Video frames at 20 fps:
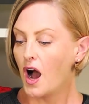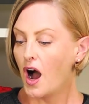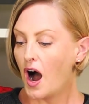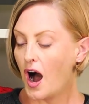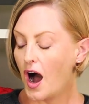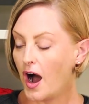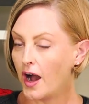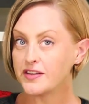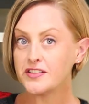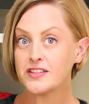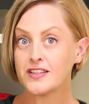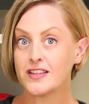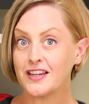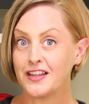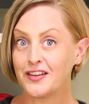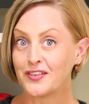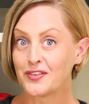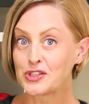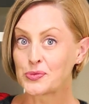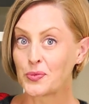On to the
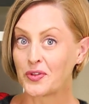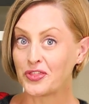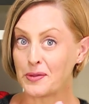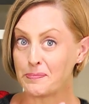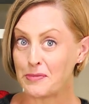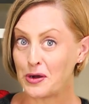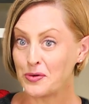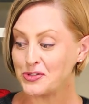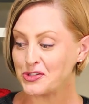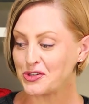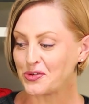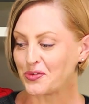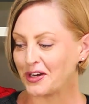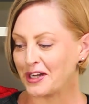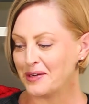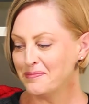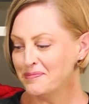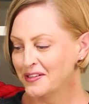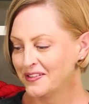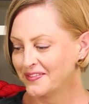needles with the most
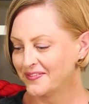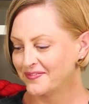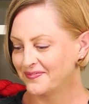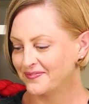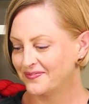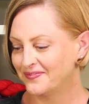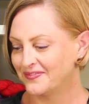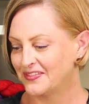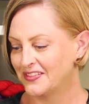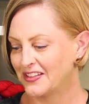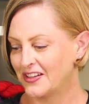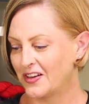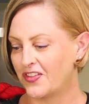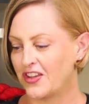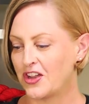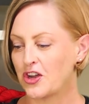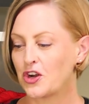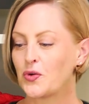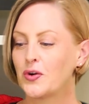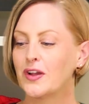grip are
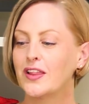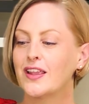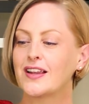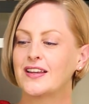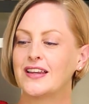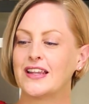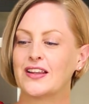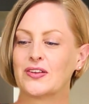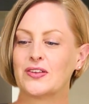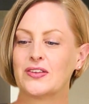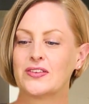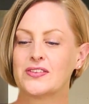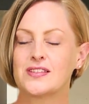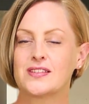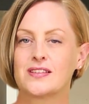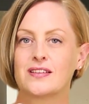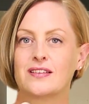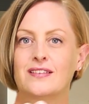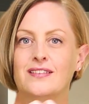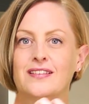the acrylic
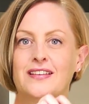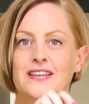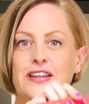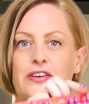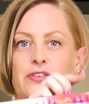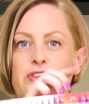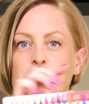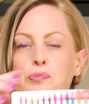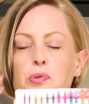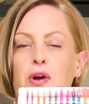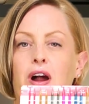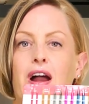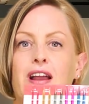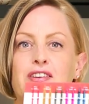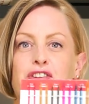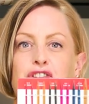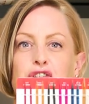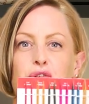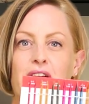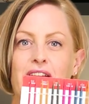needles, Knitter's
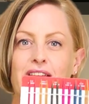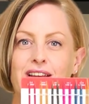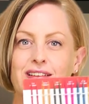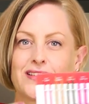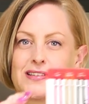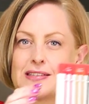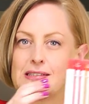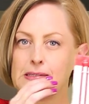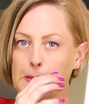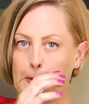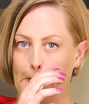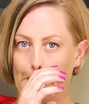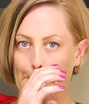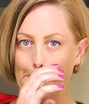Pride Trends.